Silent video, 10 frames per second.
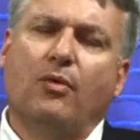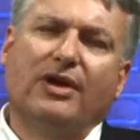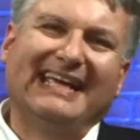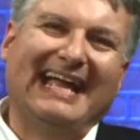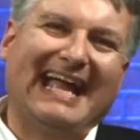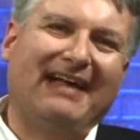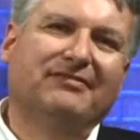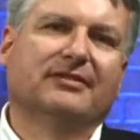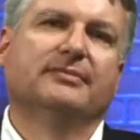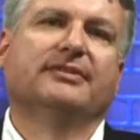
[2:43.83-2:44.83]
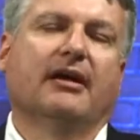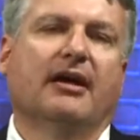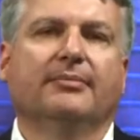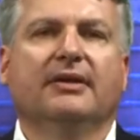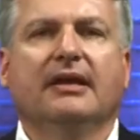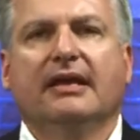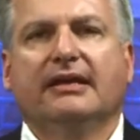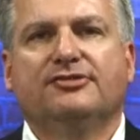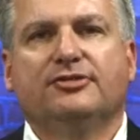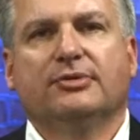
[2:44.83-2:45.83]
while you have some time,
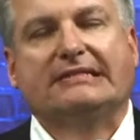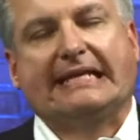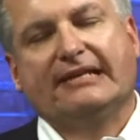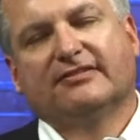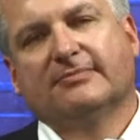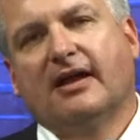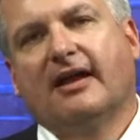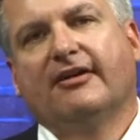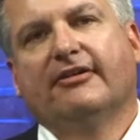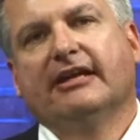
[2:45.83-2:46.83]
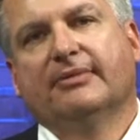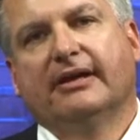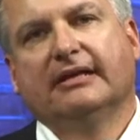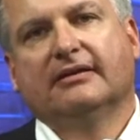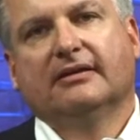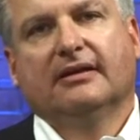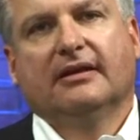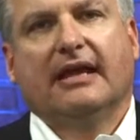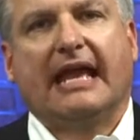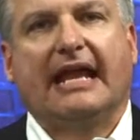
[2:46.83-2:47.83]
is you would take some IRA money
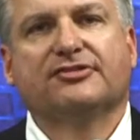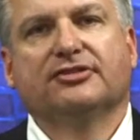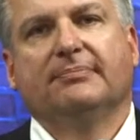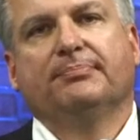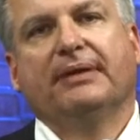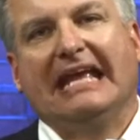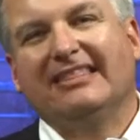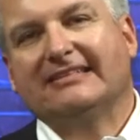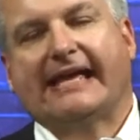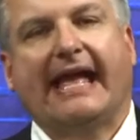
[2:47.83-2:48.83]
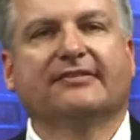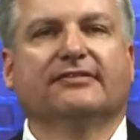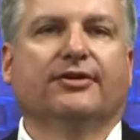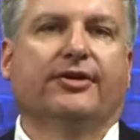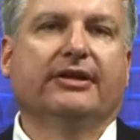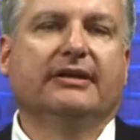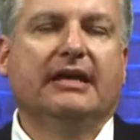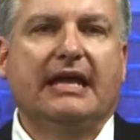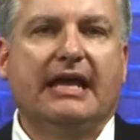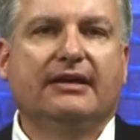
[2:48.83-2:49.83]
and actually pay the taxes on it
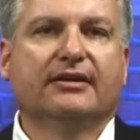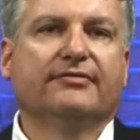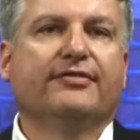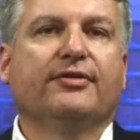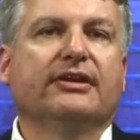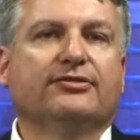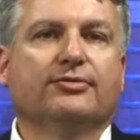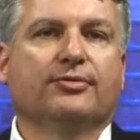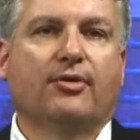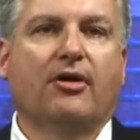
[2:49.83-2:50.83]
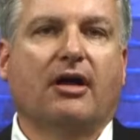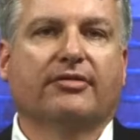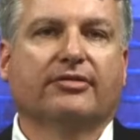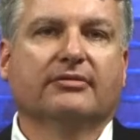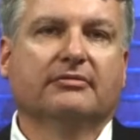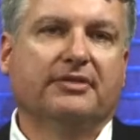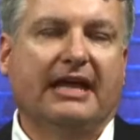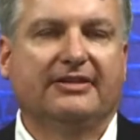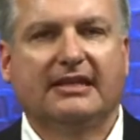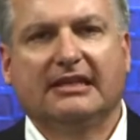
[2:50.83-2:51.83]
and convert it to a Roth.
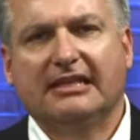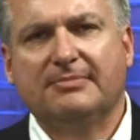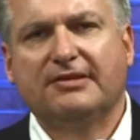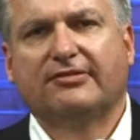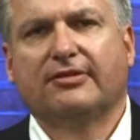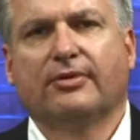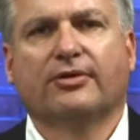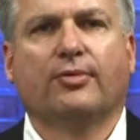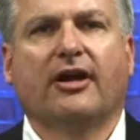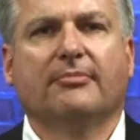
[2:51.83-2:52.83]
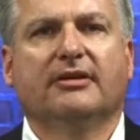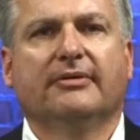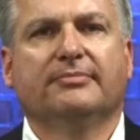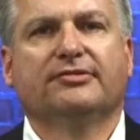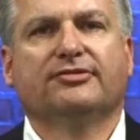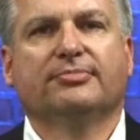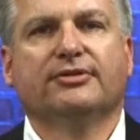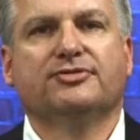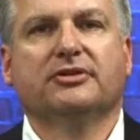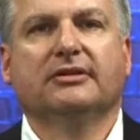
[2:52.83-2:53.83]
That then limits the required minimum
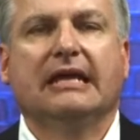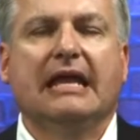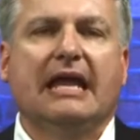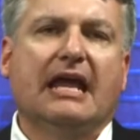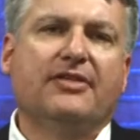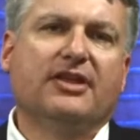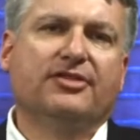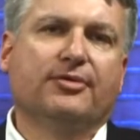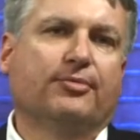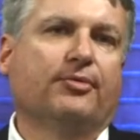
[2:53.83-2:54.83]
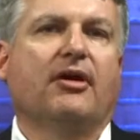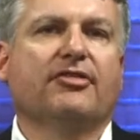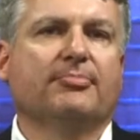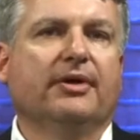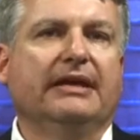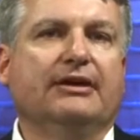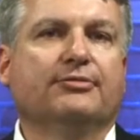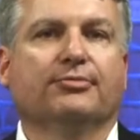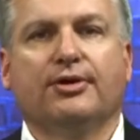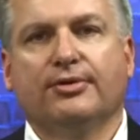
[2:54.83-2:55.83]
distribution, and then the Roth money
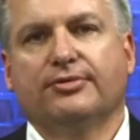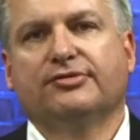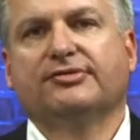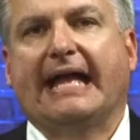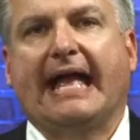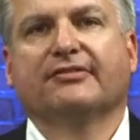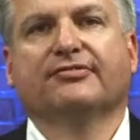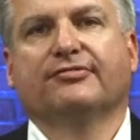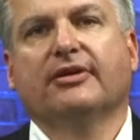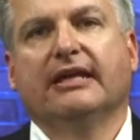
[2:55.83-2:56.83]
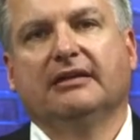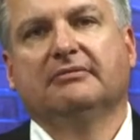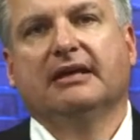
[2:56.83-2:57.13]
grows tax-free,